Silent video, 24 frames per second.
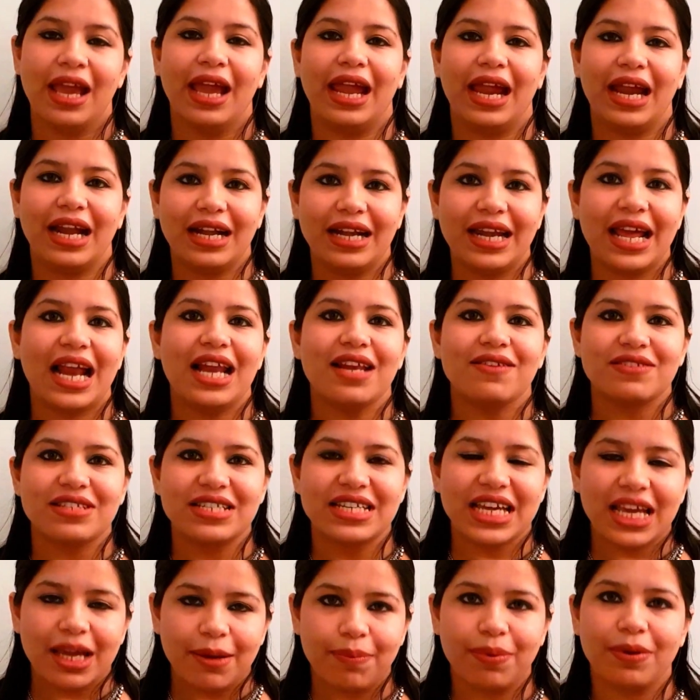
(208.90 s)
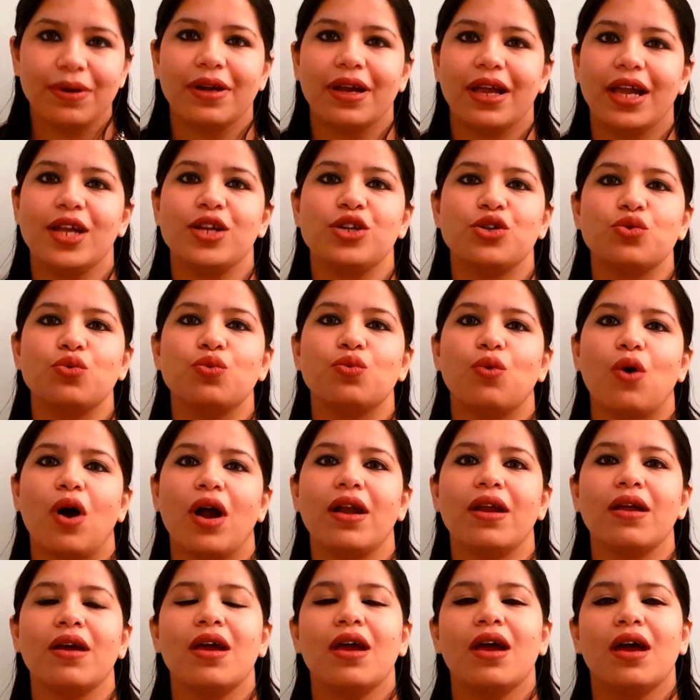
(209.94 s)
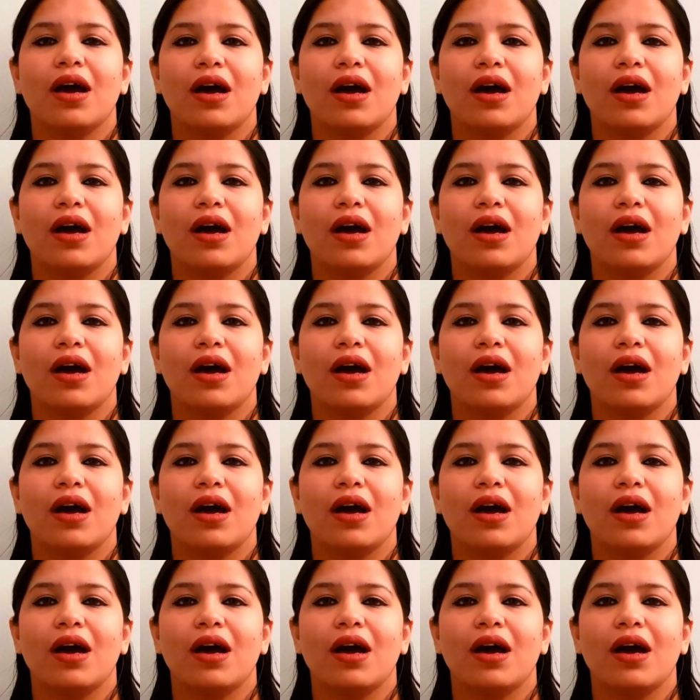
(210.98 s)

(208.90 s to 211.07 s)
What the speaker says: It delves deep into what